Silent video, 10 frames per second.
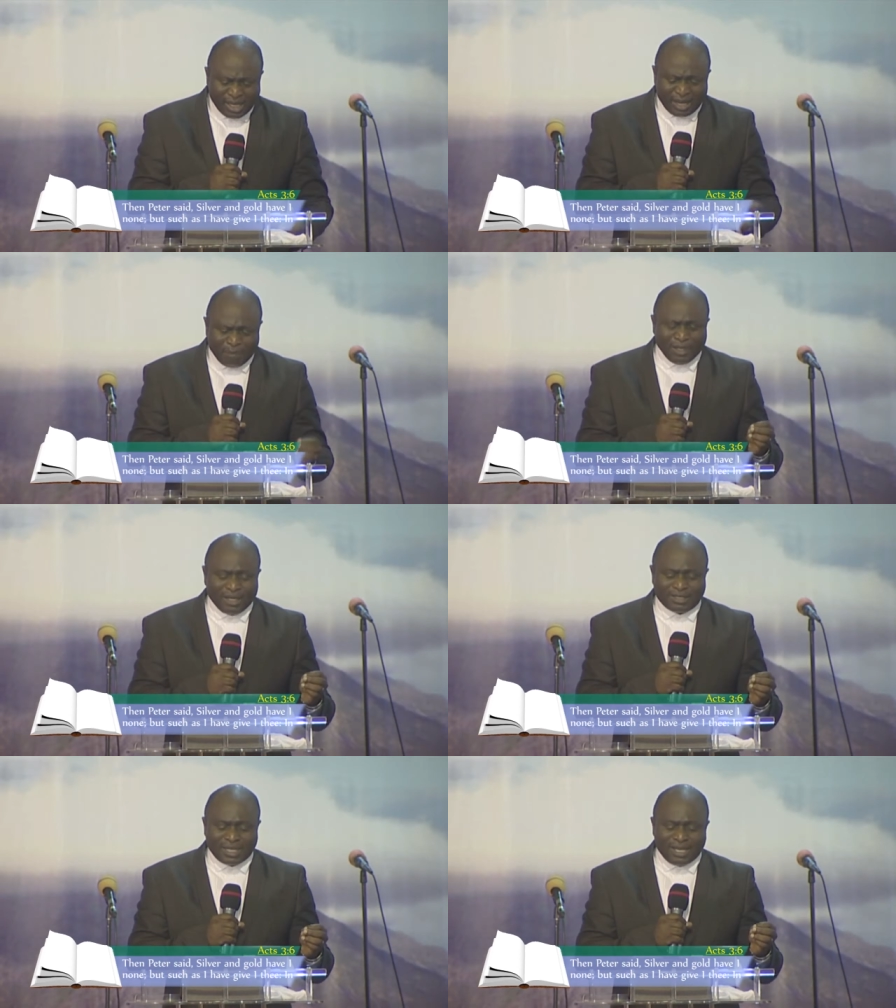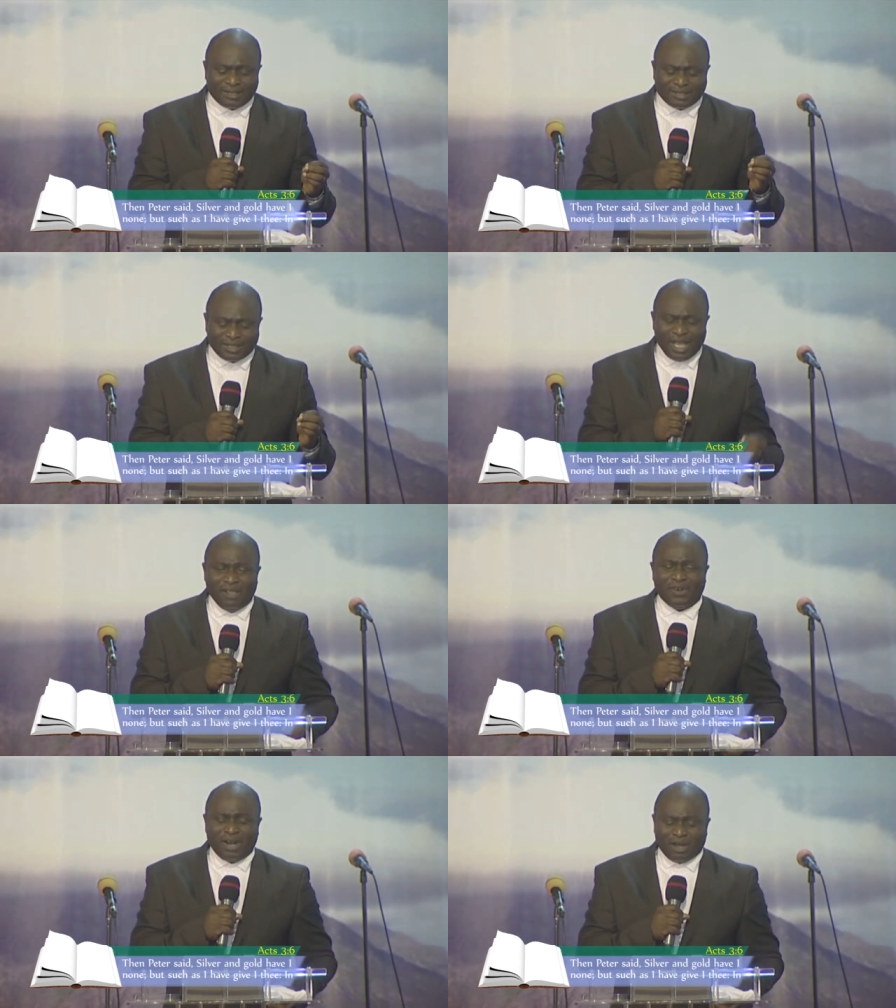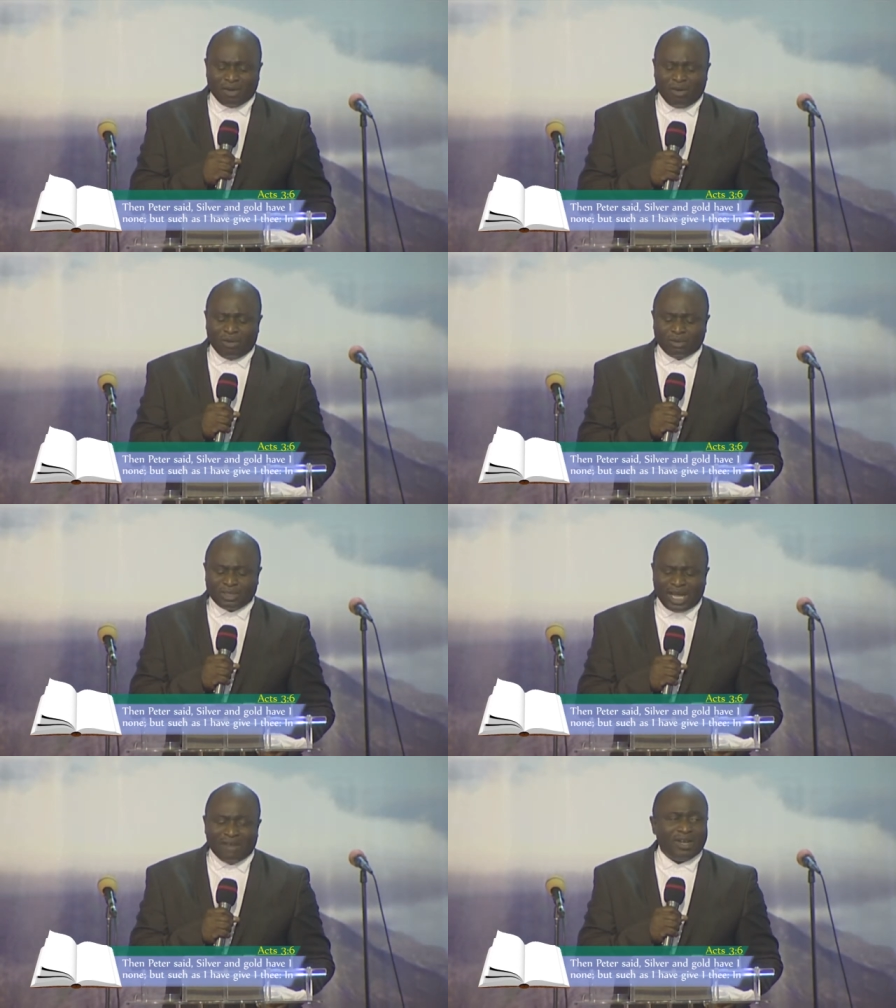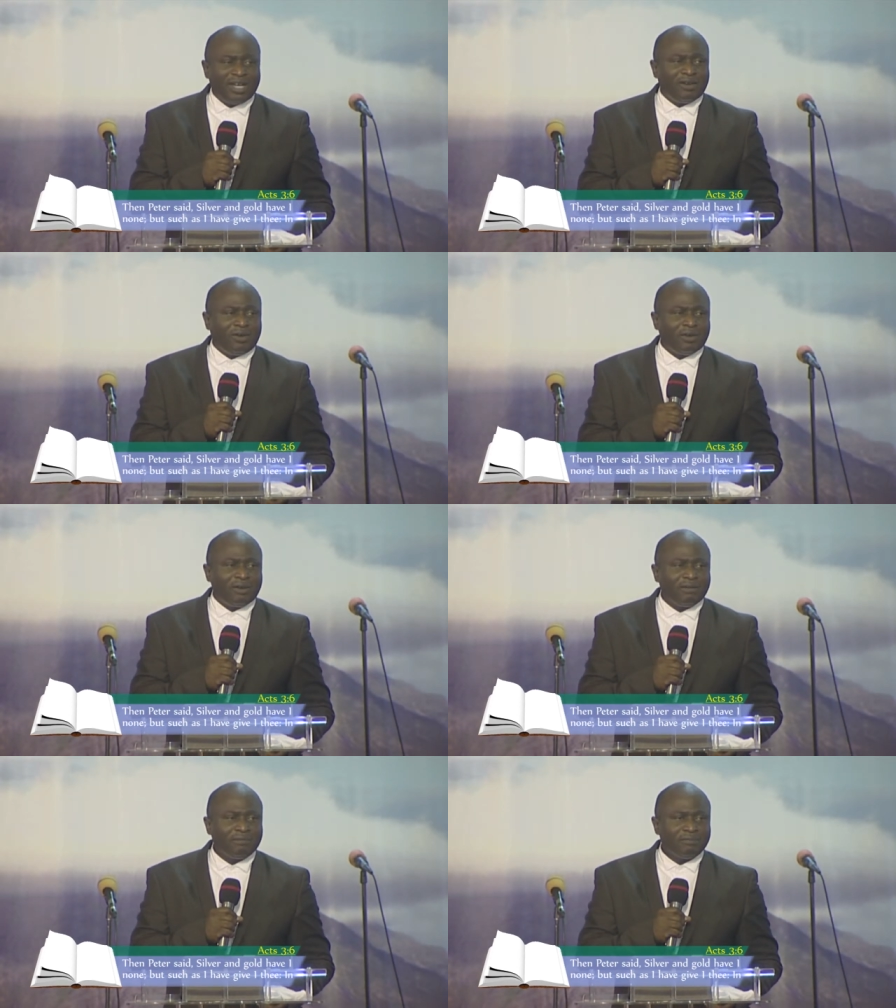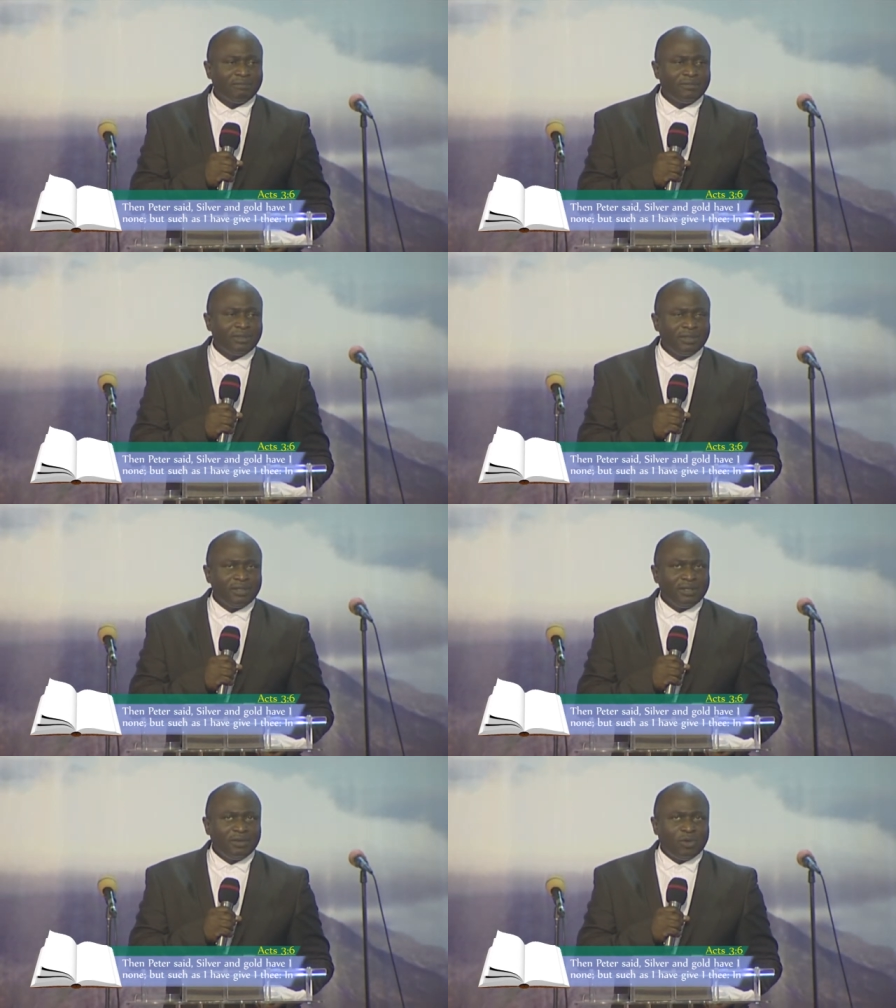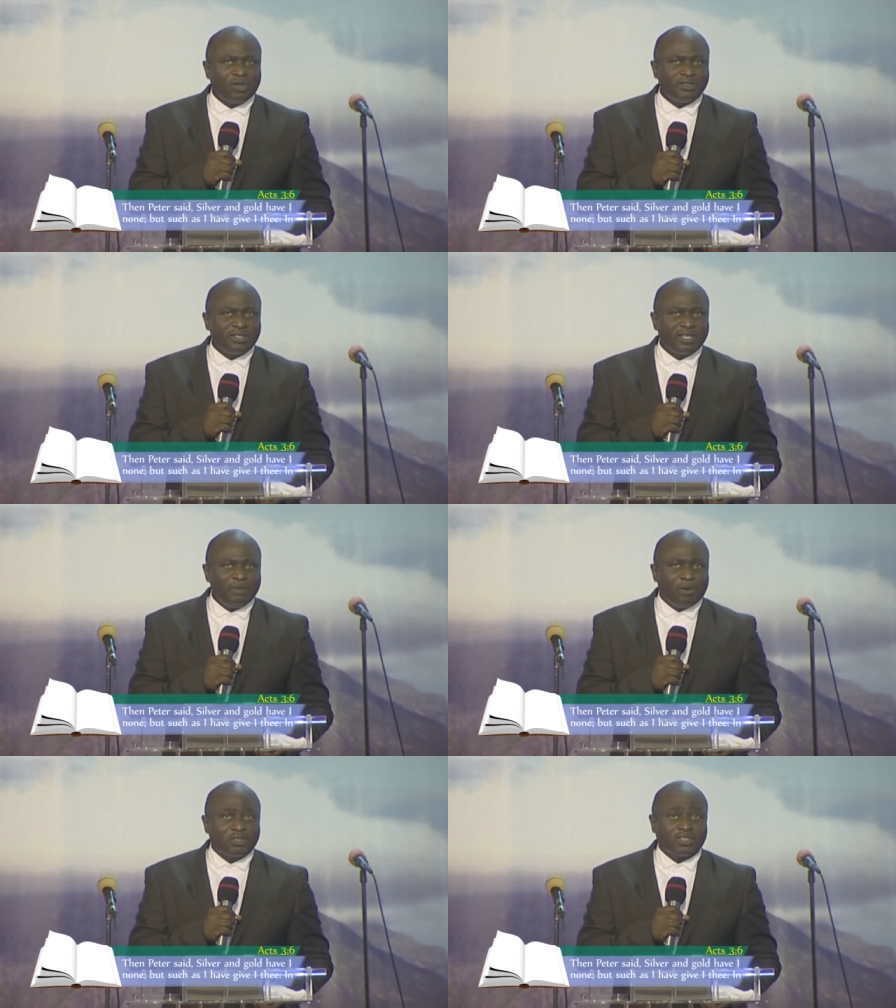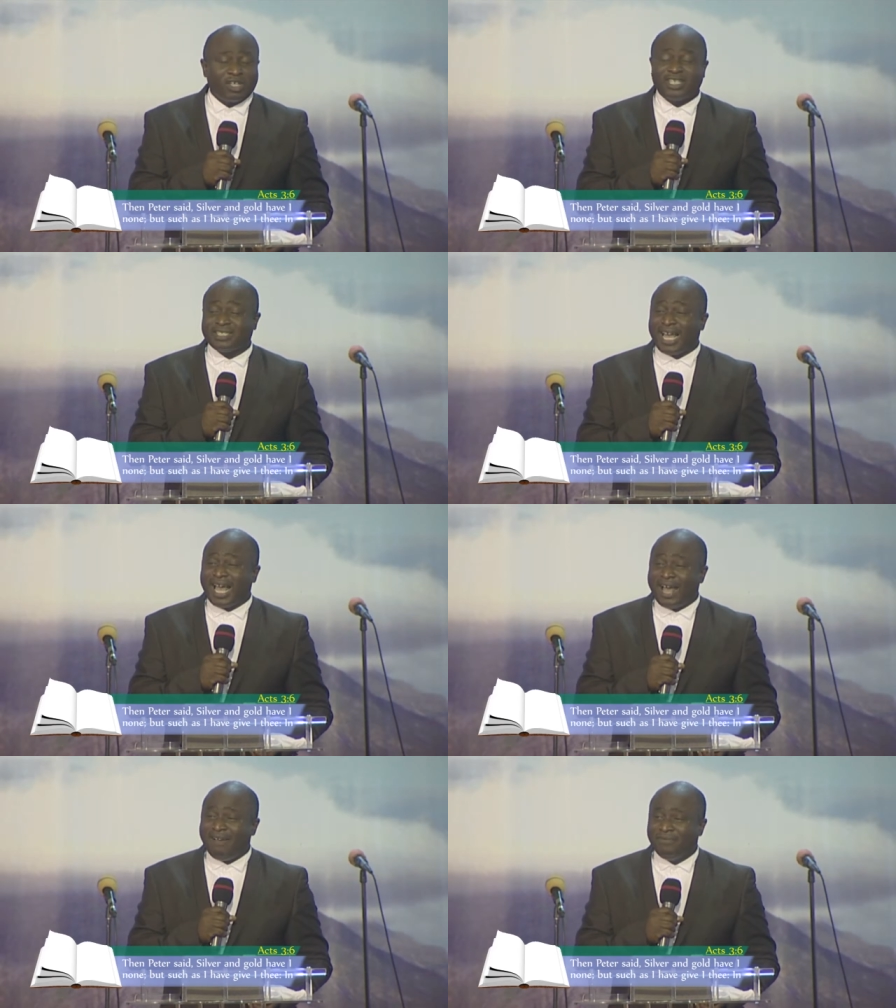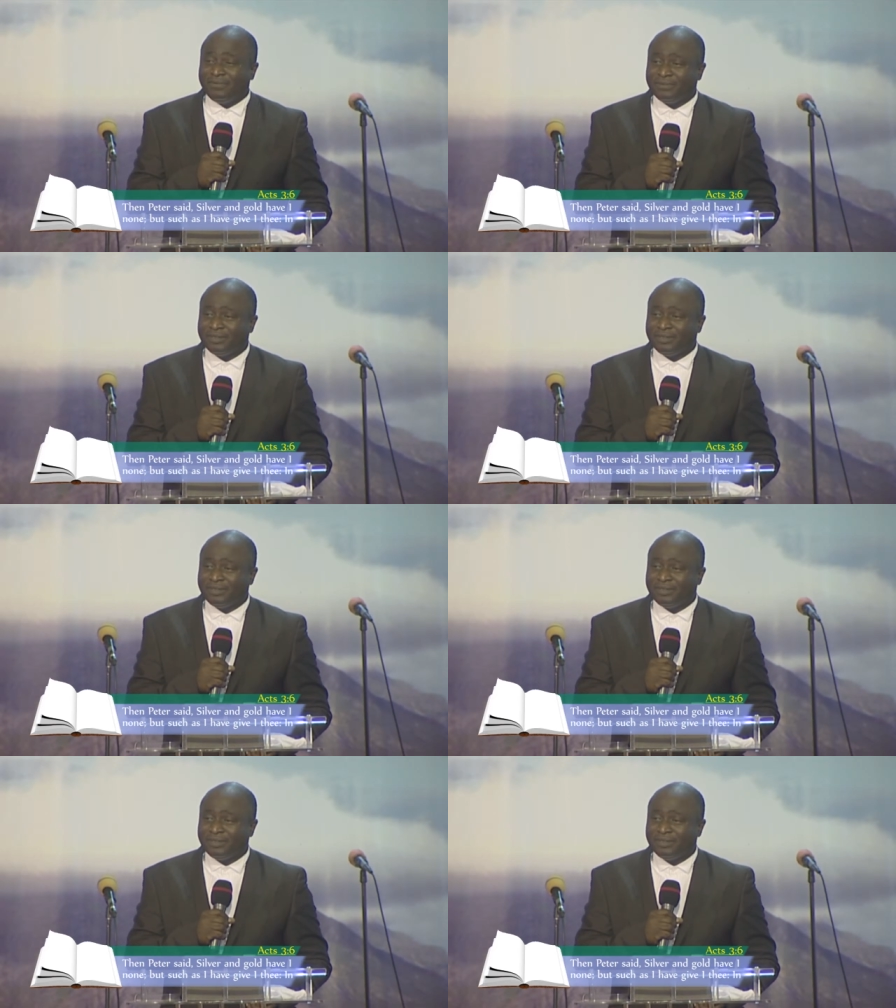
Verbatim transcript: Then Peter says, Silver and gold have I none. What does he say? But such as I have,